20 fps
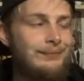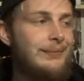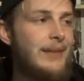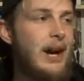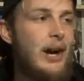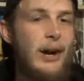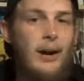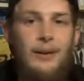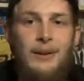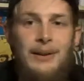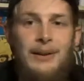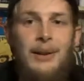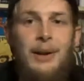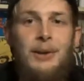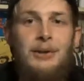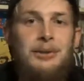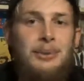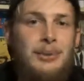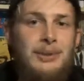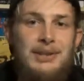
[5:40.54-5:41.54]
Hall &
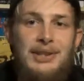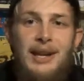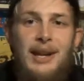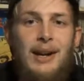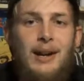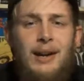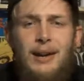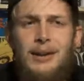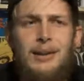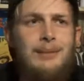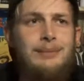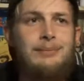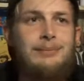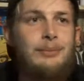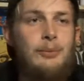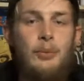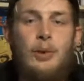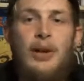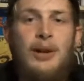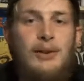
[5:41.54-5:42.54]
Oates was there, or
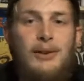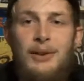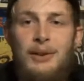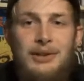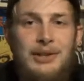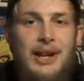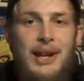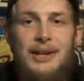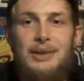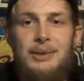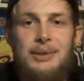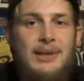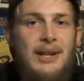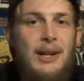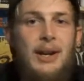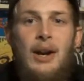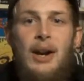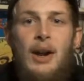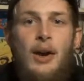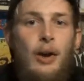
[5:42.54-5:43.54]
one of those guys was
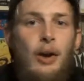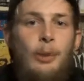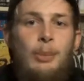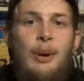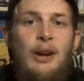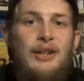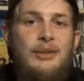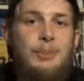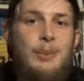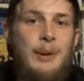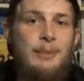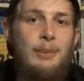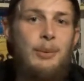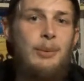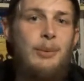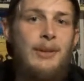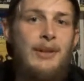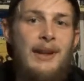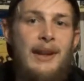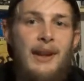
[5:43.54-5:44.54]
there. A whole bunch of people
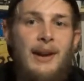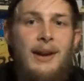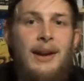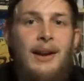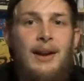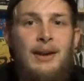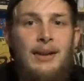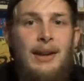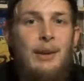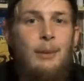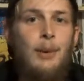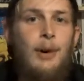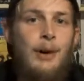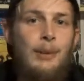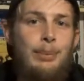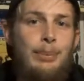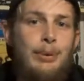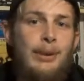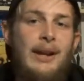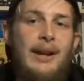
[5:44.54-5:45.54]
were there. They
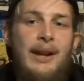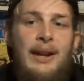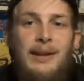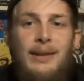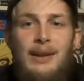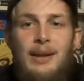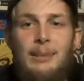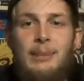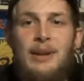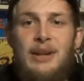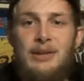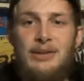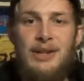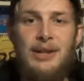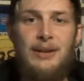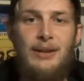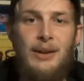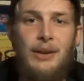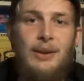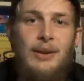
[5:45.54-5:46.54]
weren't playing their
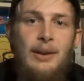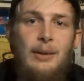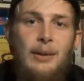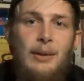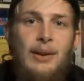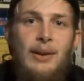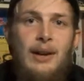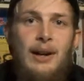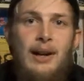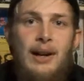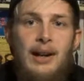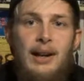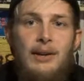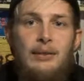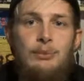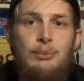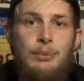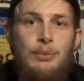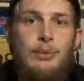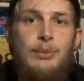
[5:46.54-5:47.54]
music, though. They were
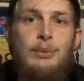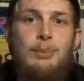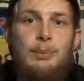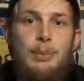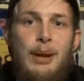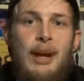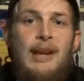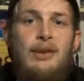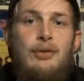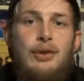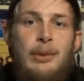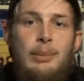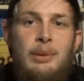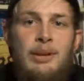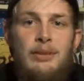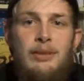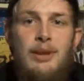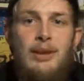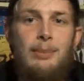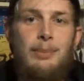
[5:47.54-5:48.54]
paying
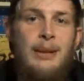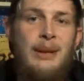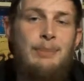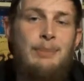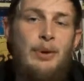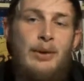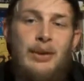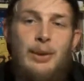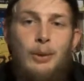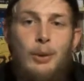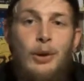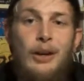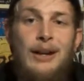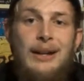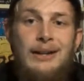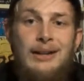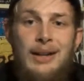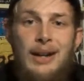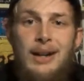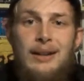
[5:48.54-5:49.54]
tribute to the people that were
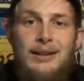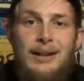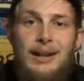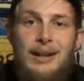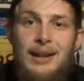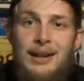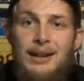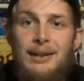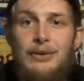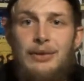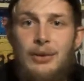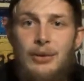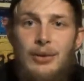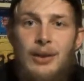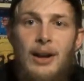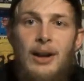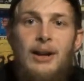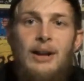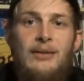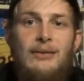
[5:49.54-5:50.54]
inducted into
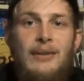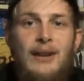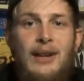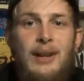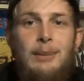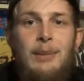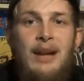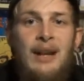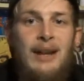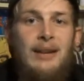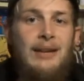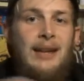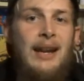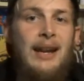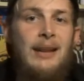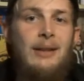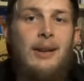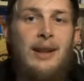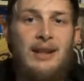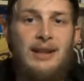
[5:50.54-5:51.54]
the Hall of Fame. They
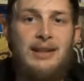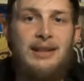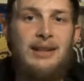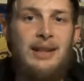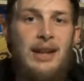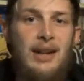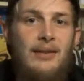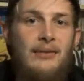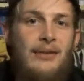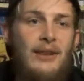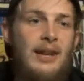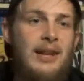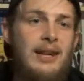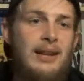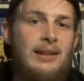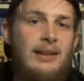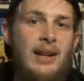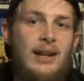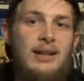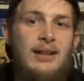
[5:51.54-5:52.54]
had a lot of stuff.
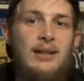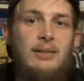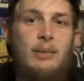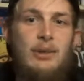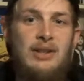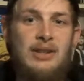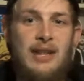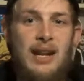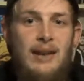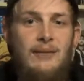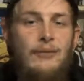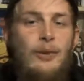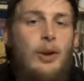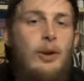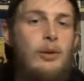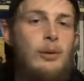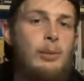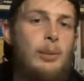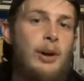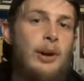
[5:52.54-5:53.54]
Inducted was Dan
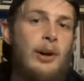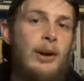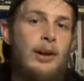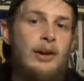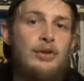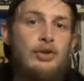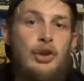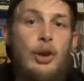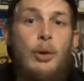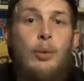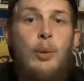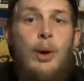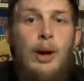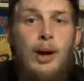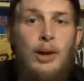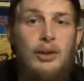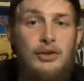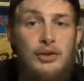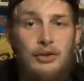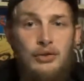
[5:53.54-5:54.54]
Fogelberg, Joe
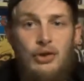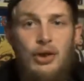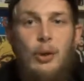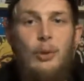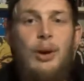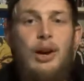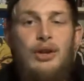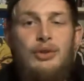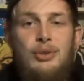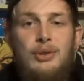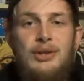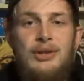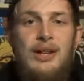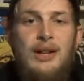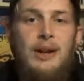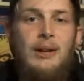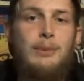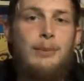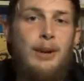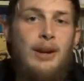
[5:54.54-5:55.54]
Walsh, and Joe Walsh was
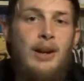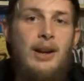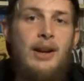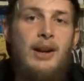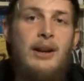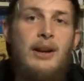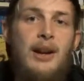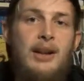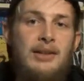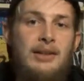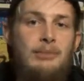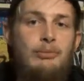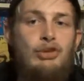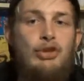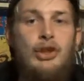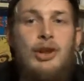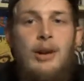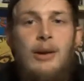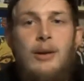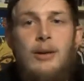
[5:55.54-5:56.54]
there and put on an awesome
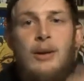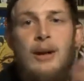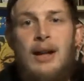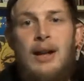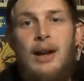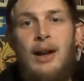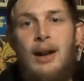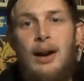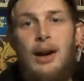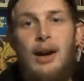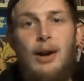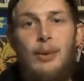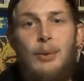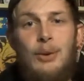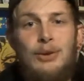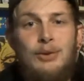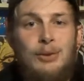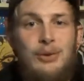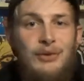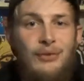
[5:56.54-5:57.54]
show,
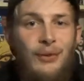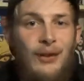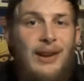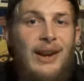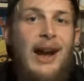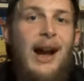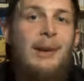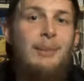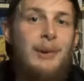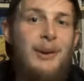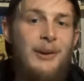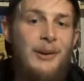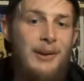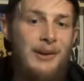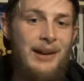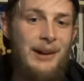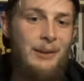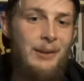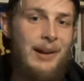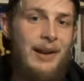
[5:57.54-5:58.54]
which was phenomenal,
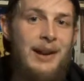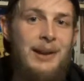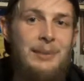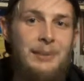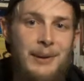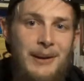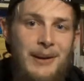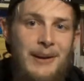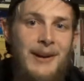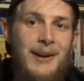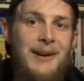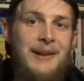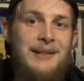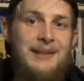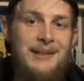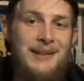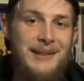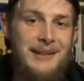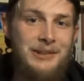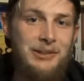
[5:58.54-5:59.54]
and I wanted to put it on
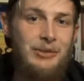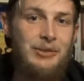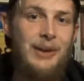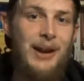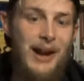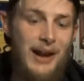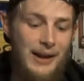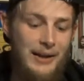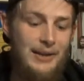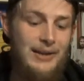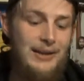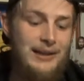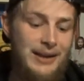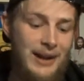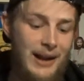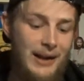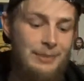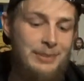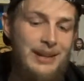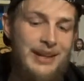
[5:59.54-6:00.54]
his list, on the
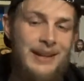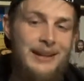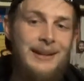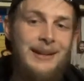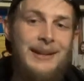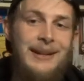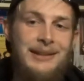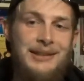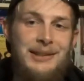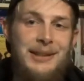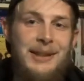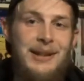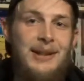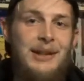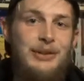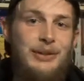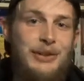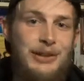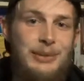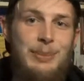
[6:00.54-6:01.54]
top 10 list,
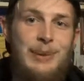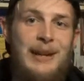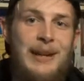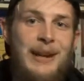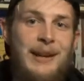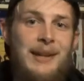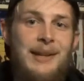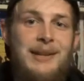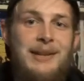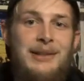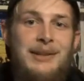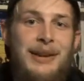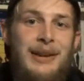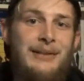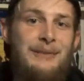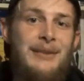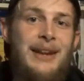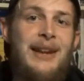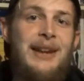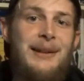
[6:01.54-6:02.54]
just because
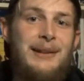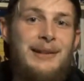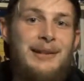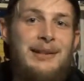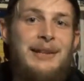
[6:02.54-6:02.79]
of getting to